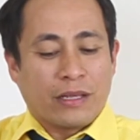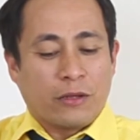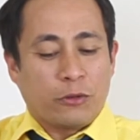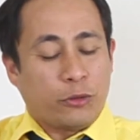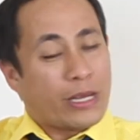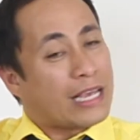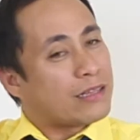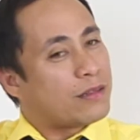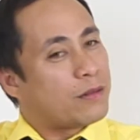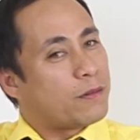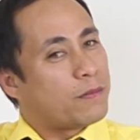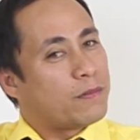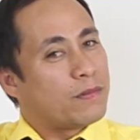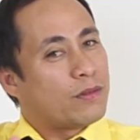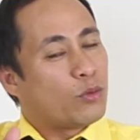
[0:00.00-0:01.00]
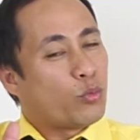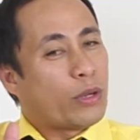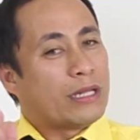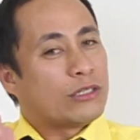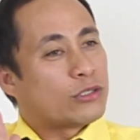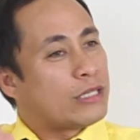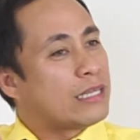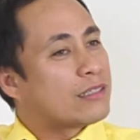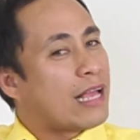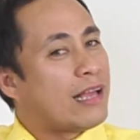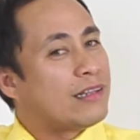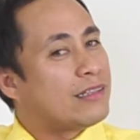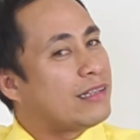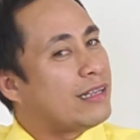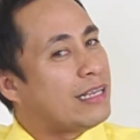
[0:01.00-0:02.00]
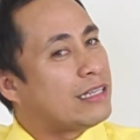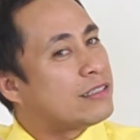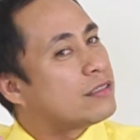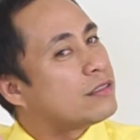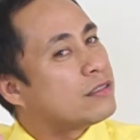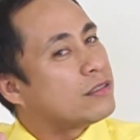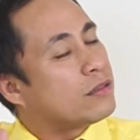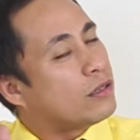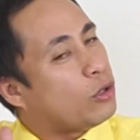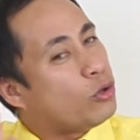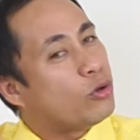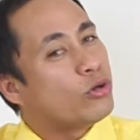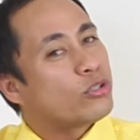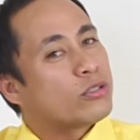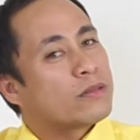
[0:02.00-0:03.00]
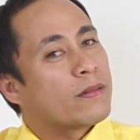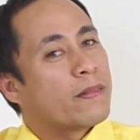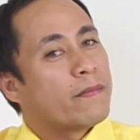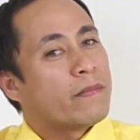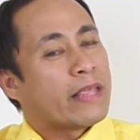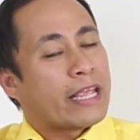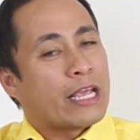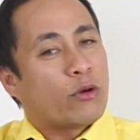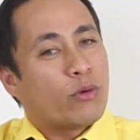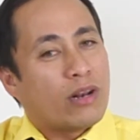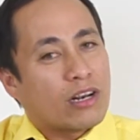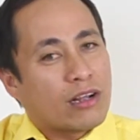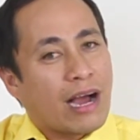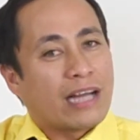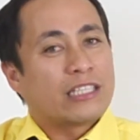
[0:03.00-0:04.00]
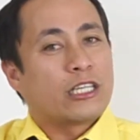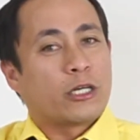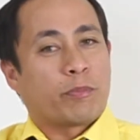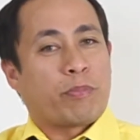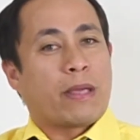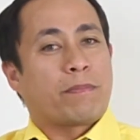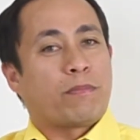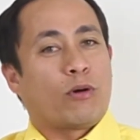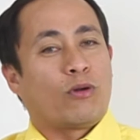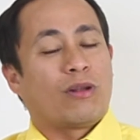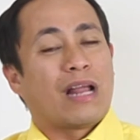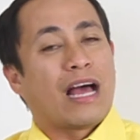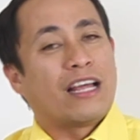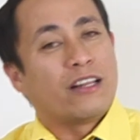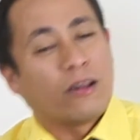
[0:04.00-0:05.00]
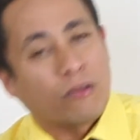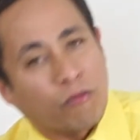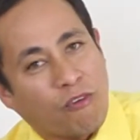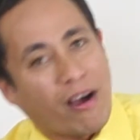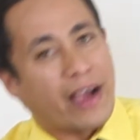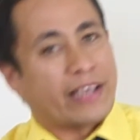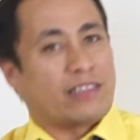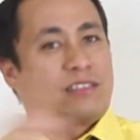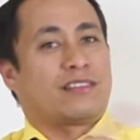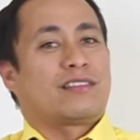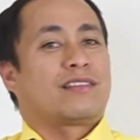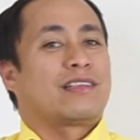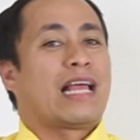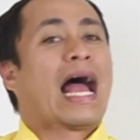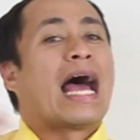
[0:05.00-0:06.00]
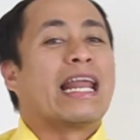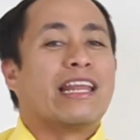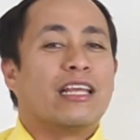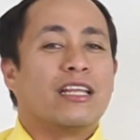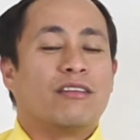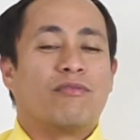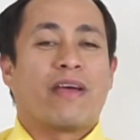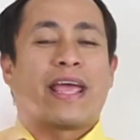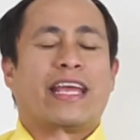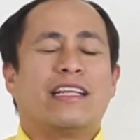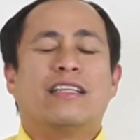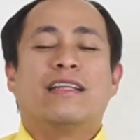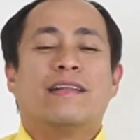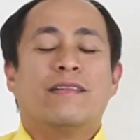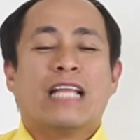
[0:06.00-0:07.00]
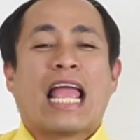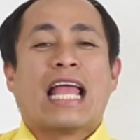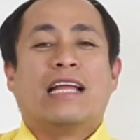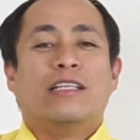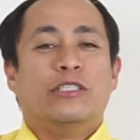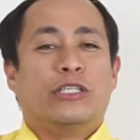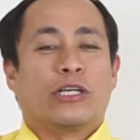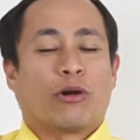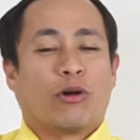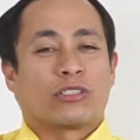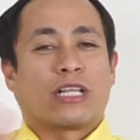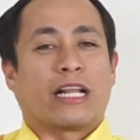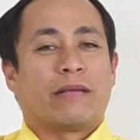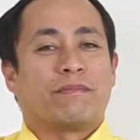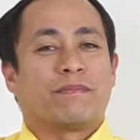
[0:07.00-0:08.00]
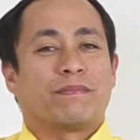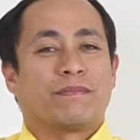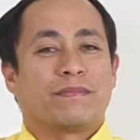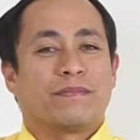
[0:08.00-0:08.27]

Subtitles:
Yet, when Satan is loosed, he will gather people and fight and invade Jerusalem